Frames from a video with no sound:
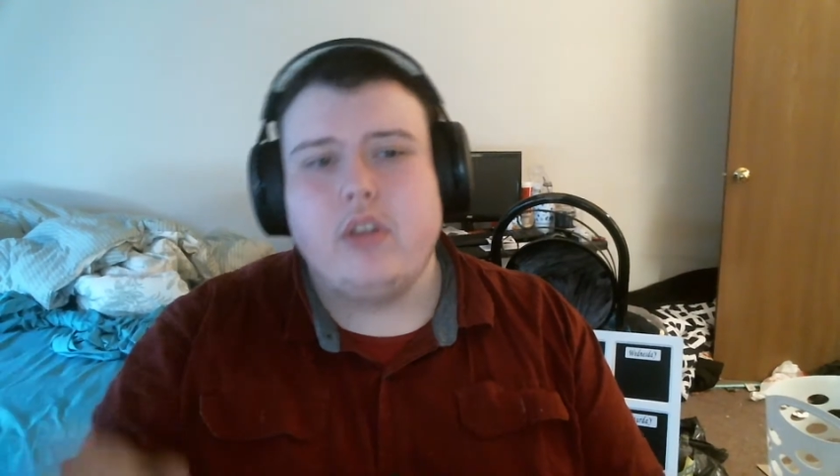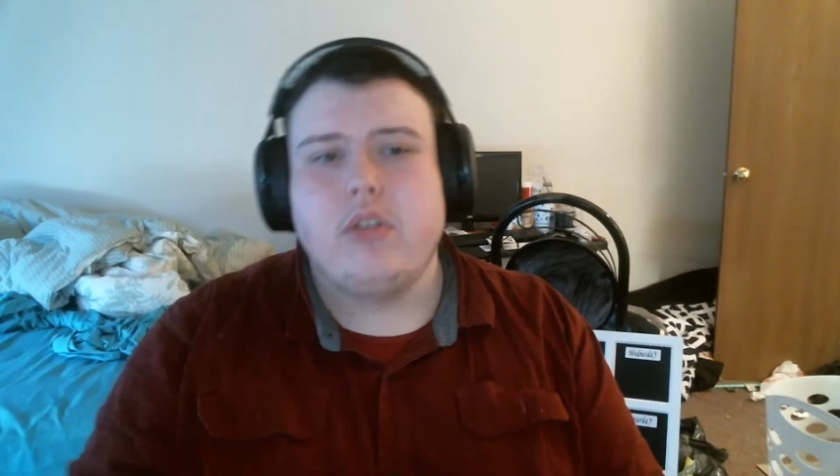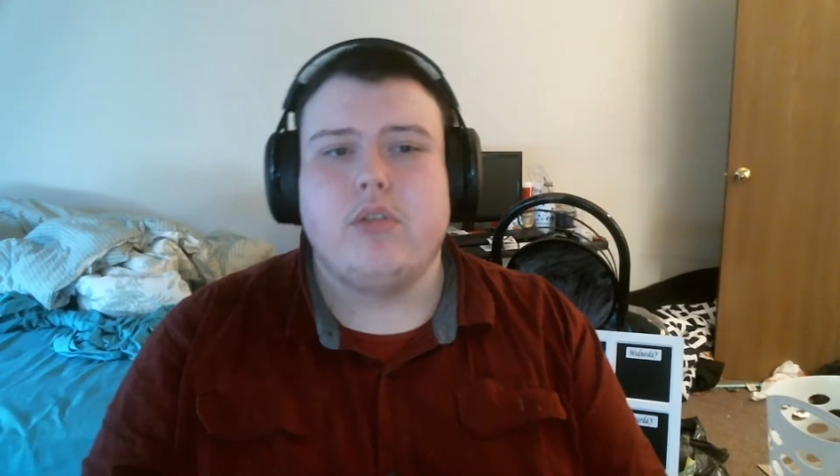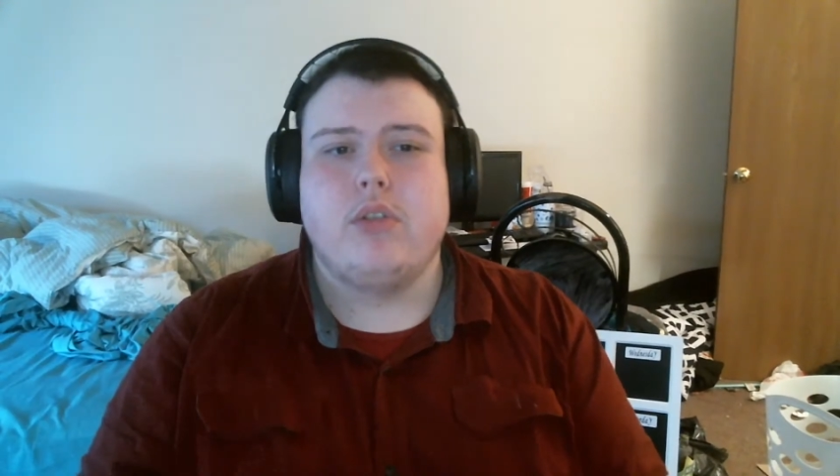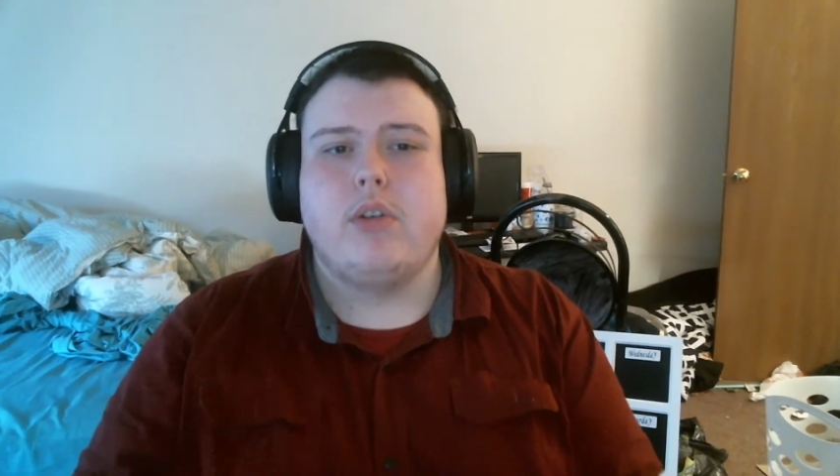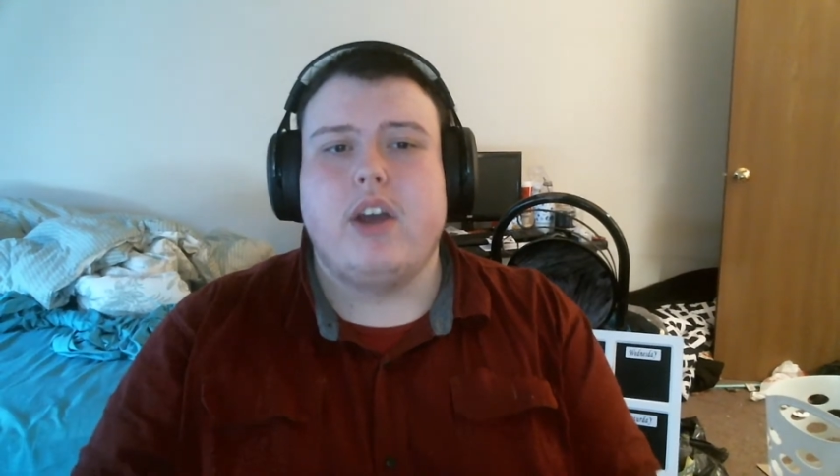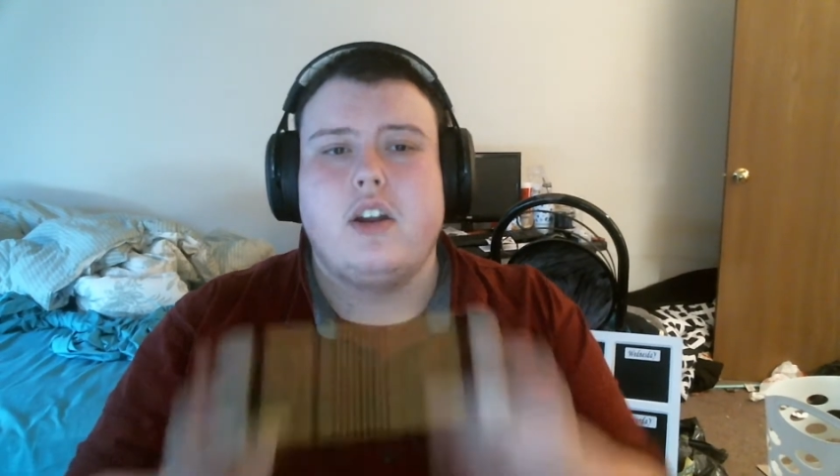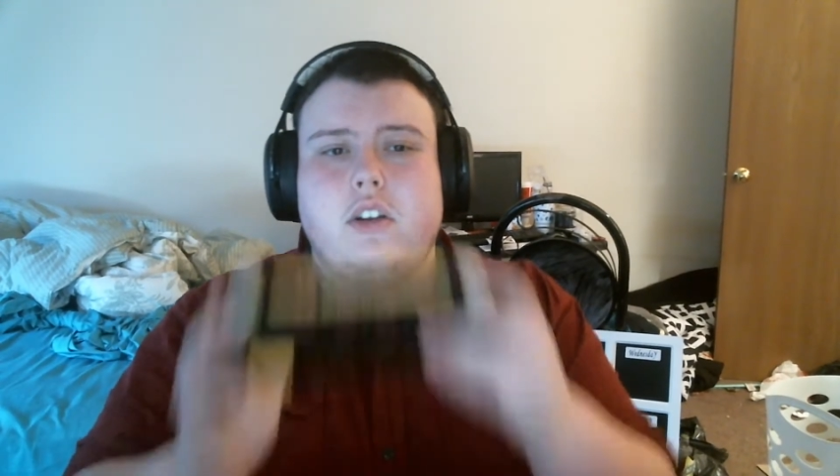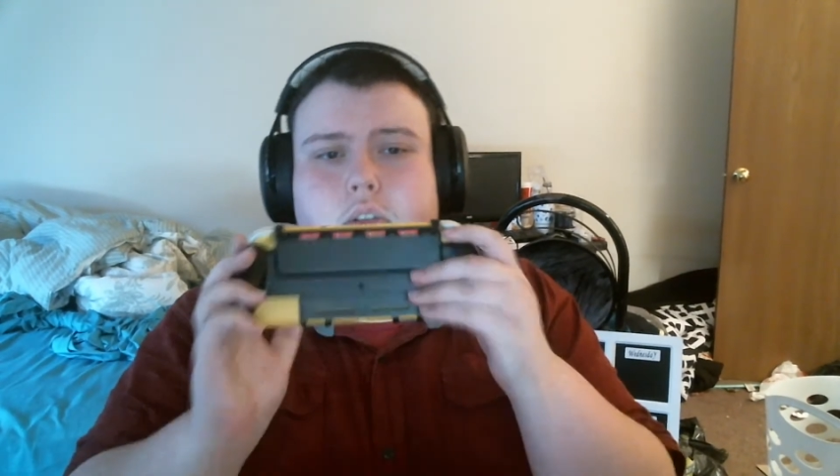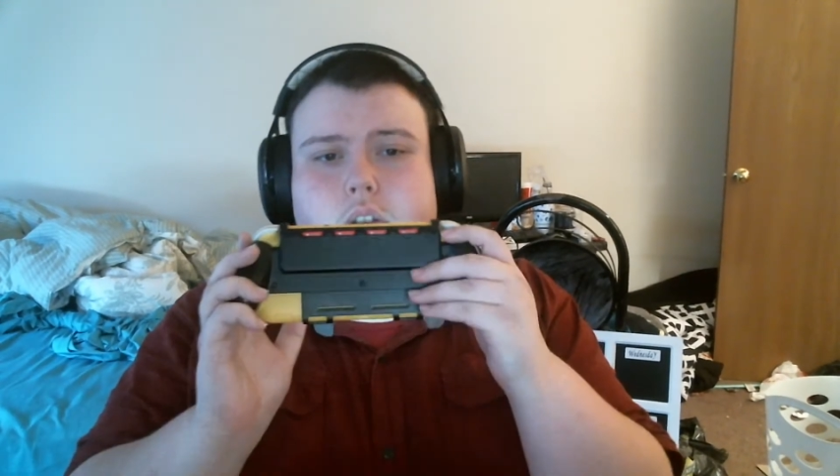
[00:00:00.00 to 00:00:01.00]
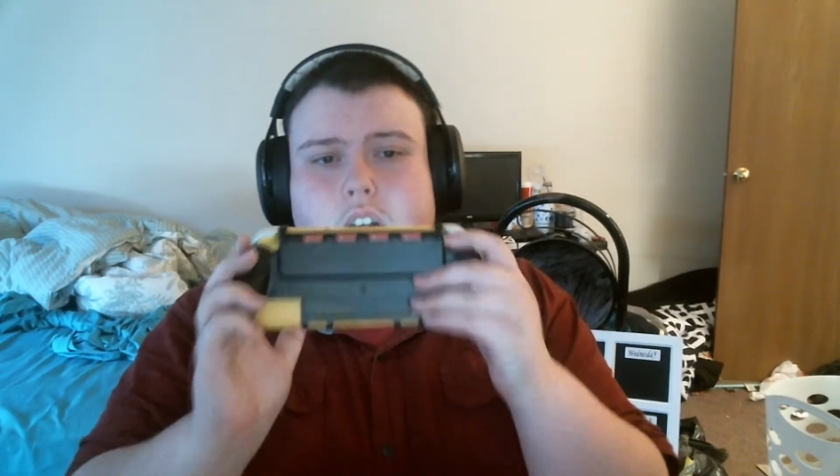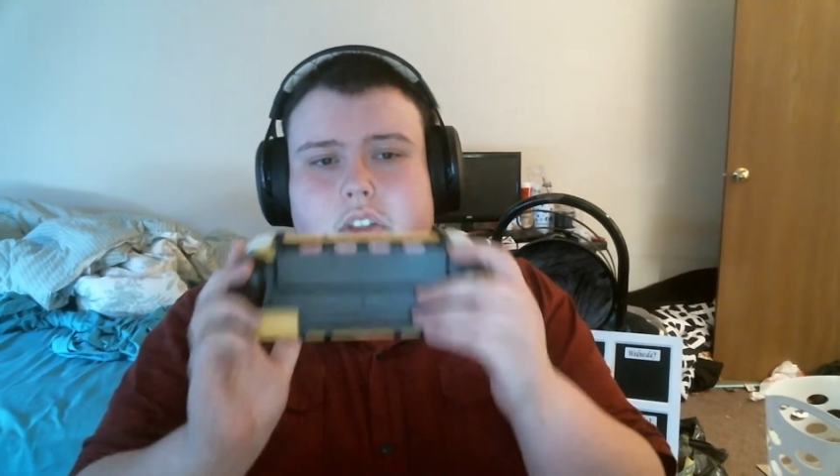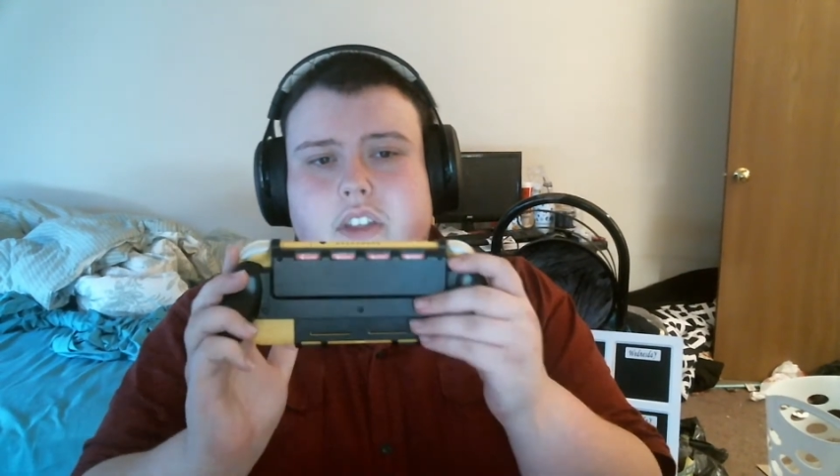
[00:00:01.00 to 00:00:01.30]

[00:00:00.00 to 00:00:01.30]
you through how to do it on